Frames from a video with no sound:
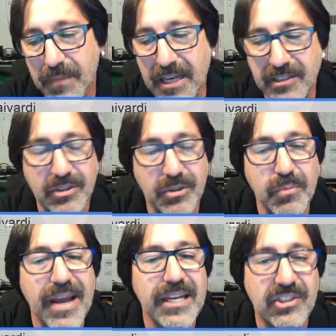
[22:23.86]
as
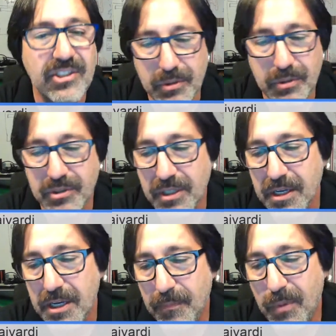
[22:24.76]
do many schools.
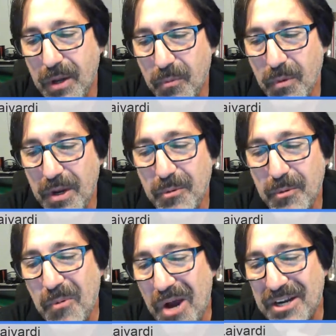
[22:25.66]
But whether
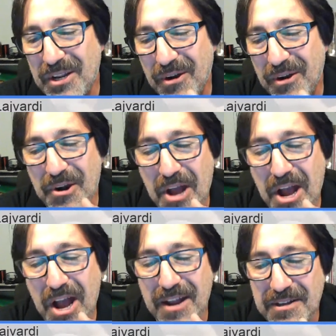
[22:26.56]
we want it or
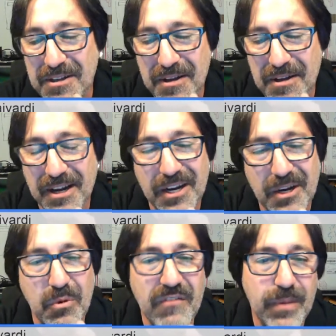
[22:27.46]
not,
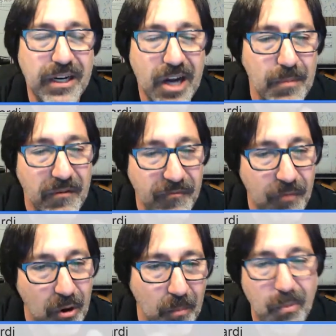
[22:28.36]
we've become a
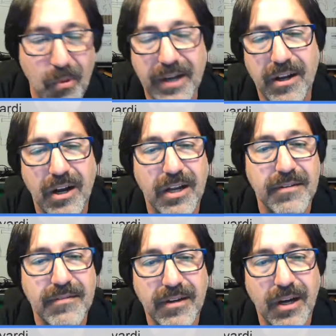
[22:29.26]
focal point
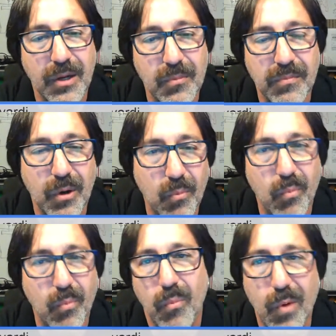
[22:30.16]
on
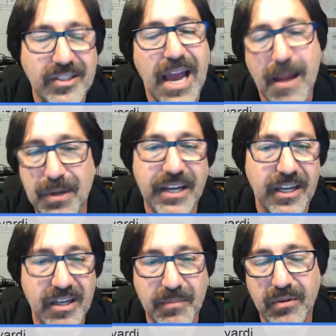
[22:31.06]
what's
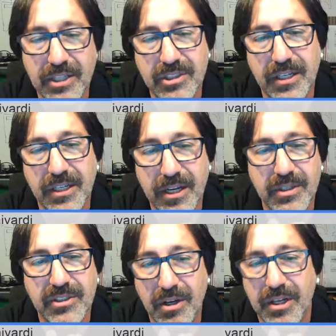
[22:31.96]
happening in immigration in
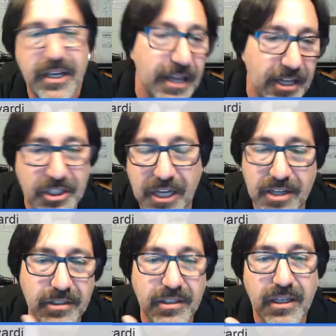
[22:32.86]
Arizona in
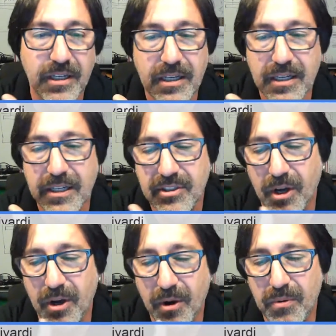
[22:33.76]
education.
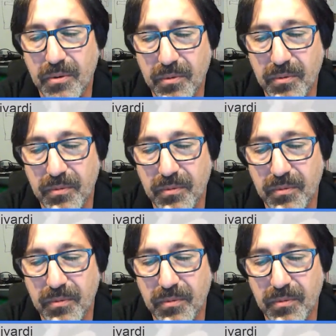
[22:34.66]
So